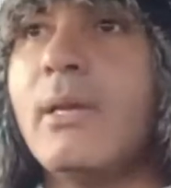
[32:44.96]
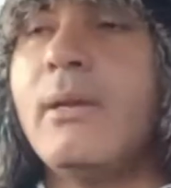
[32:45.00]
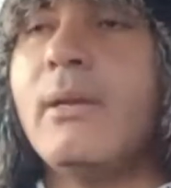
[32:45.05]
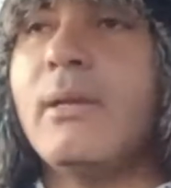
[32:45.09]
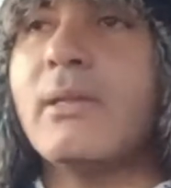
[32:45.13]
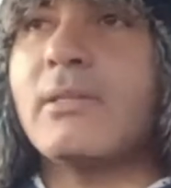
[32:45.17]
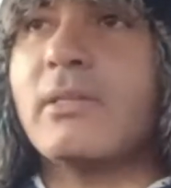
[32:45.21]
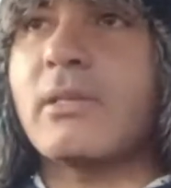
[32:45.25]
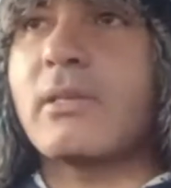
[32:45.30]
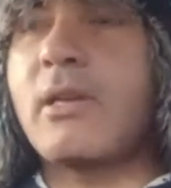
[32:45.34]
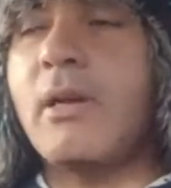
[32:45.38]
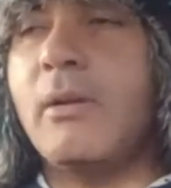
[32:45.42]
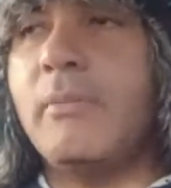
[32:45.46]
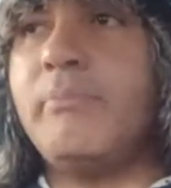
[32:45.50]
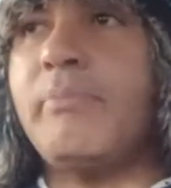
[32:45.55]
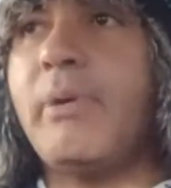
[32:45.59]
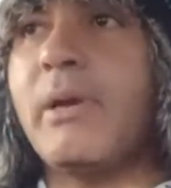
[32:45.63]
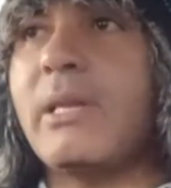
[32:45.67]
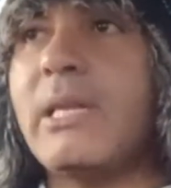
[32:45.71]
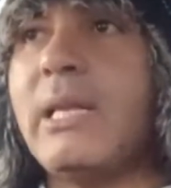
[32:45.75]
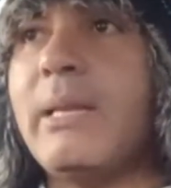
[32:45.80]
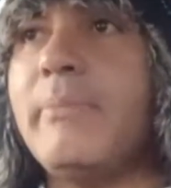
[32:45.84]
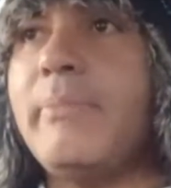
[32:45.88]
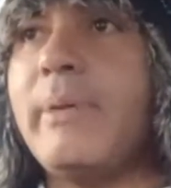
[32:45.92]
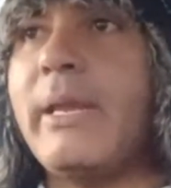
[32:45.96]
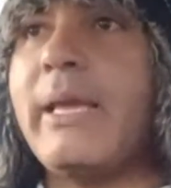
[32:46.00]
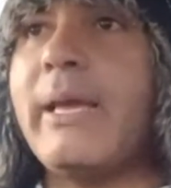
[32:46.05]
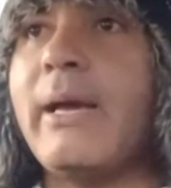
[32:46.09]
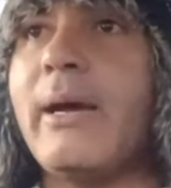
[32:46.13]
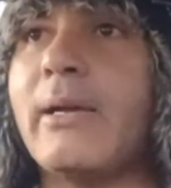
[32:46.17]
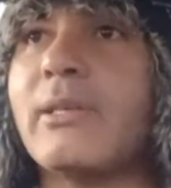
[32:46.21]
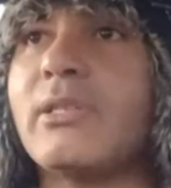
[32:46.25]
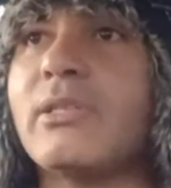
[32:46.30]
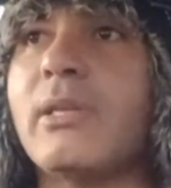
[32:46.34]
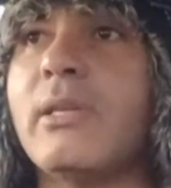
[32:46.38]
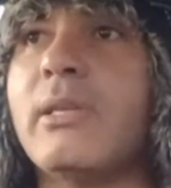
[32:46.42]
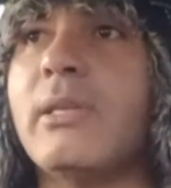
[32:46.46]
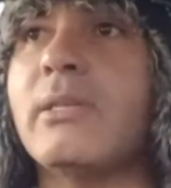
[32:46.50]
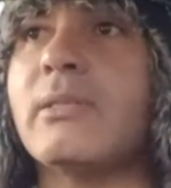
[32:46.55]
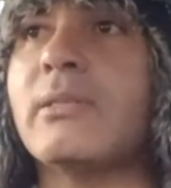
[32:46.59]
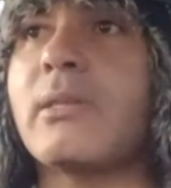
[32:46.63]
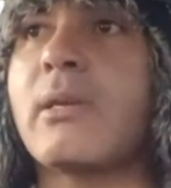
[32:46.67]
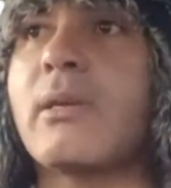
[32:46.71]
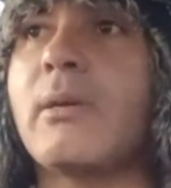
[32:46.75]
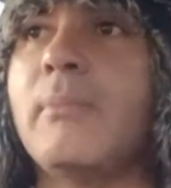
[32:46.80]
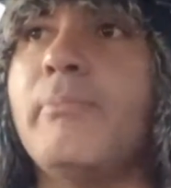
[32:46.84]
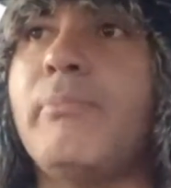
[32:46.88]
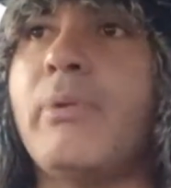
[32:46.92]
This is Cumbernauld Brae actually. There's a
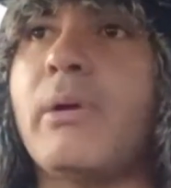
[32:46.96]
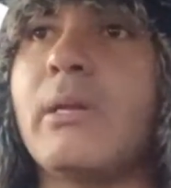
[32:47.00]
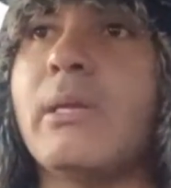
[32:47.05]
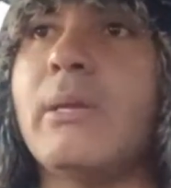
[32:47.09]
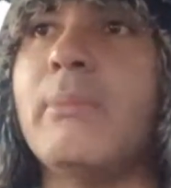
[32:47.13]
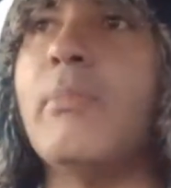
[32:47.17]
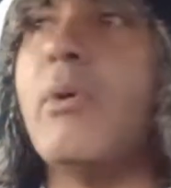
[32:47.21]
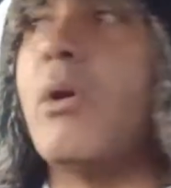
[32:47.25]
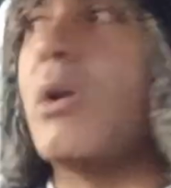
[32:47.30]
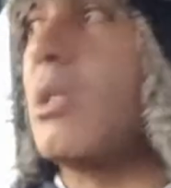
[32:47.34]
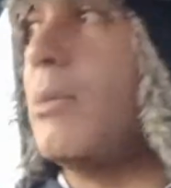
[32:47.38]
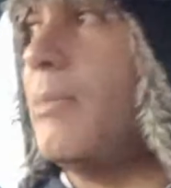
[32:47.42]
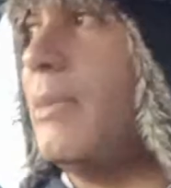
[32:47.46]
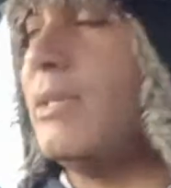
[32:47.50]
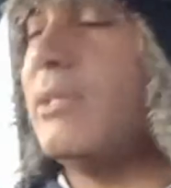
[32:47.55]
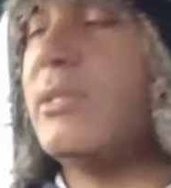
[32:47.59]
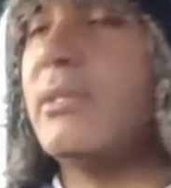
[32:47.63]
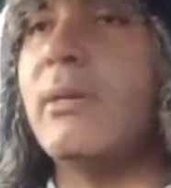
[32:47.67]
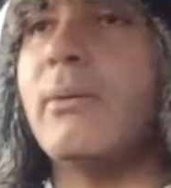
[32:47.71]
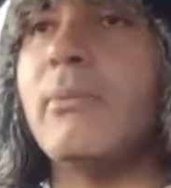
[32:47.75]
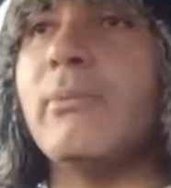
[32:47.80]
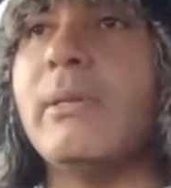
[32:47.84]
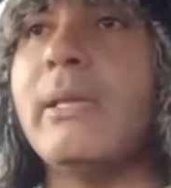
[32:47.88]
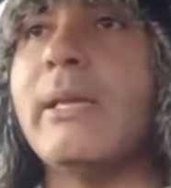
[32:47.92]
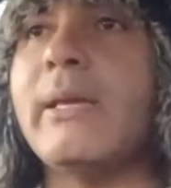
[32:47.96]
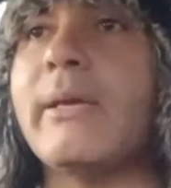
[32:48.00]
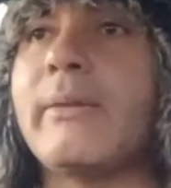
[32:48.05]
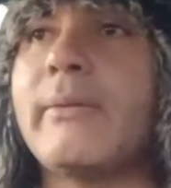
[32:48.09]
Cumbernauld Monument still there.